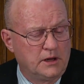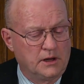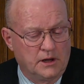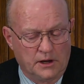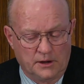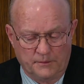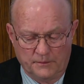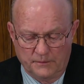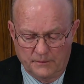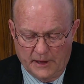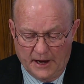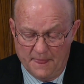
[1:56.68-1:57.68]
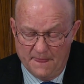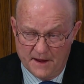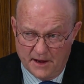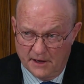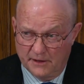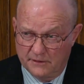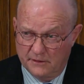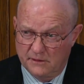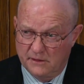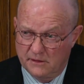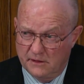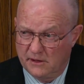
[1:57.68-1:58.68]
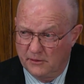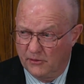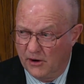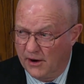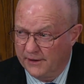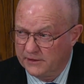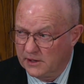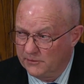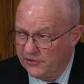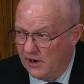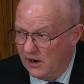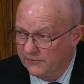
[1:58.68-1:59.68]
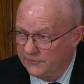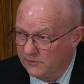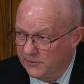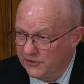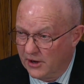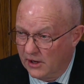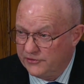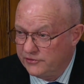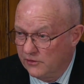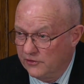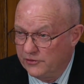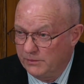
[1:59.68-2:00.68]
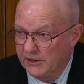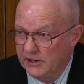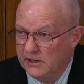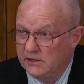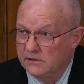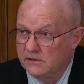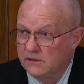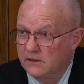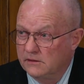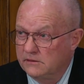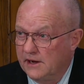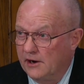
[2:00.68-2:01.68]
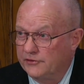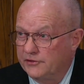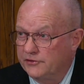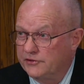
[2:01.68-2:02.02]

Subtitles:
And then Iran comes out from the dust, so to speak, counts its